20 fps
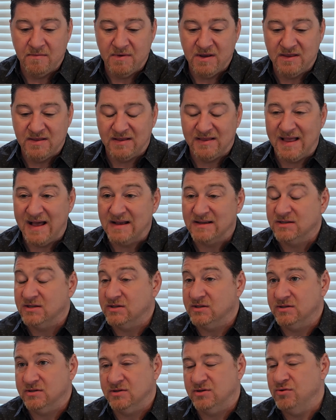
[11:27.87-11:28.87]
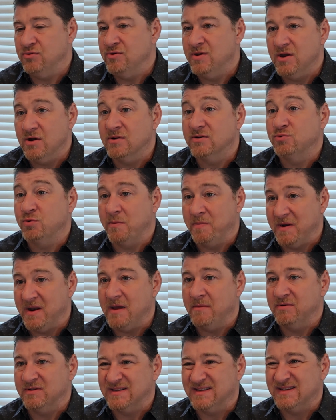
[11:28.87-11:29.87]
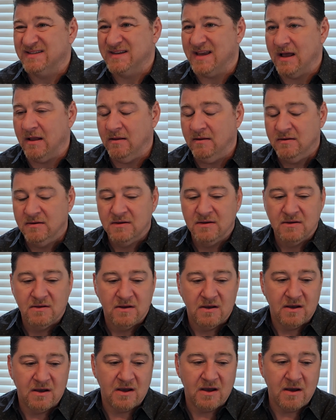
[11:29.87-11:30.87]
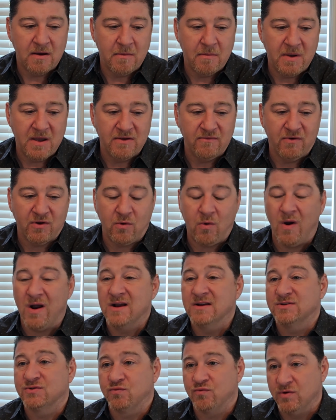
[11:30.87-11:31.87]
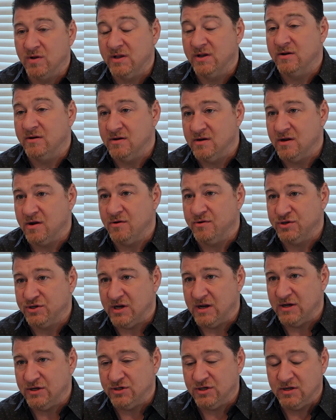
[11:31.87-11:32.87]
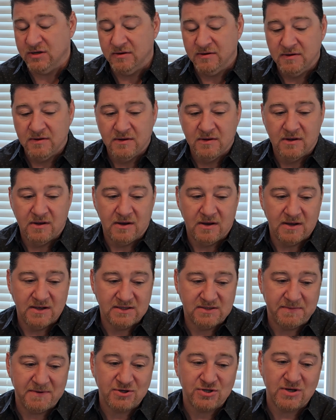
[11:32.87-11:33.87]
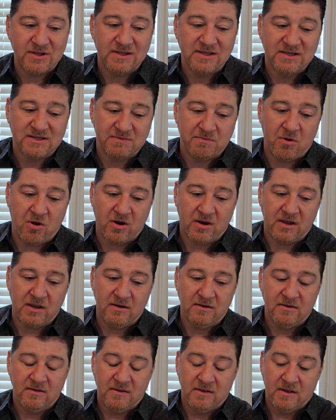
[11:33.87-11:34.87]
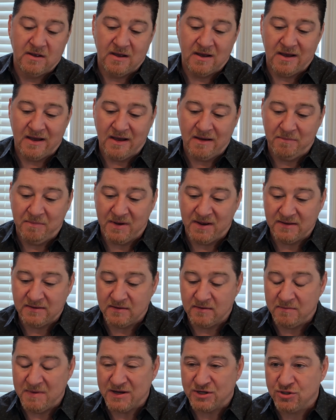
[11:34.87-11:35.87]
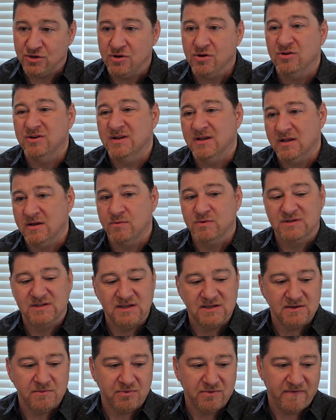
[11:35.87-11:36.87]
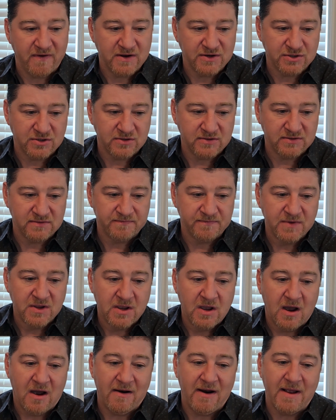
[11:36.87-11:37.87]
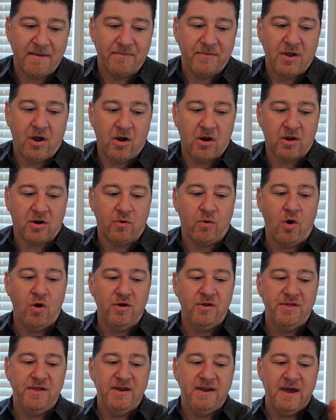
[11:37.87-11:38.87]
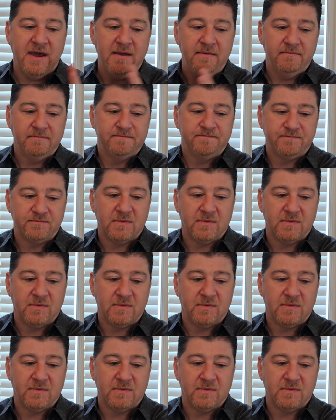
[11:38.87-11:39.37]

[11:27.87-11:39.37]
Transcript: in the last 2 years, we've been able to sell. It requires really good negotiation, especially in this market. But make sure you're dealing with seasoned professionals. All right, our quote of the day